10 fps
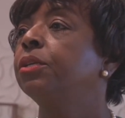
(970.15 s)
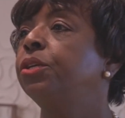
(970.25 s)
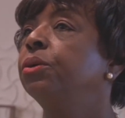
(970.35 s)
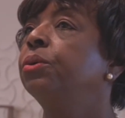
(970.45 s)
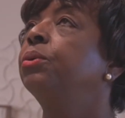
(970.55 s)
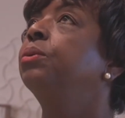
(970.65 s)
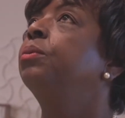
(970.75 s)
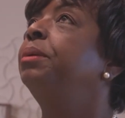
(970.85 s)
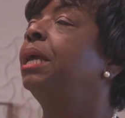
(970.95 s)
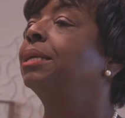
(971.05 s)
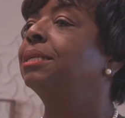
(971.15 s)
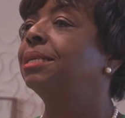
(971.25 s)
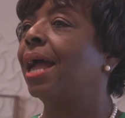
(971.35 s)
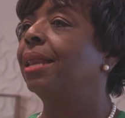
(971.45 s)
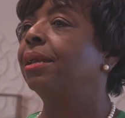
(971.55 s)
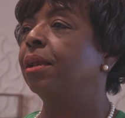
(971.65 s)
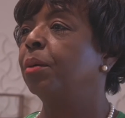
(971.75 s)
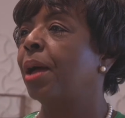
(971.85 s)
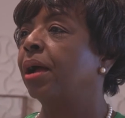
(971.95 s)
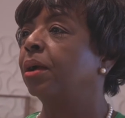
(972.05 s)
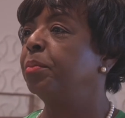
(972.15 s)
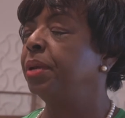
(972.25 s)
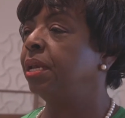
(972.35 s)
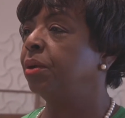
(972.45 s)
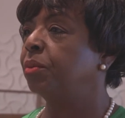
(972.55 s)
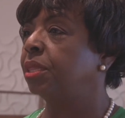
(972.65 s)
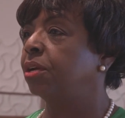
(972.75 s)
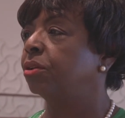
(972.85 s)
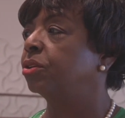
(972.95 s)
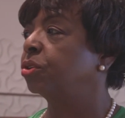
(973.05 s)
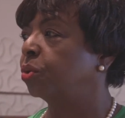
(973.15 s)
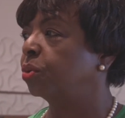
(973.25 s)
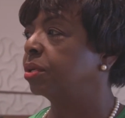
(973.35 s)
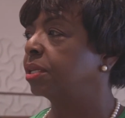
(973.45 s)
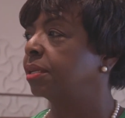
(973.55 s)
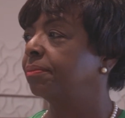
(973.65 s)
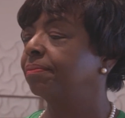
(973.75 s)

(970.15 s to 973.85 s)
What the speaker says: to be excited about competing with the other schools.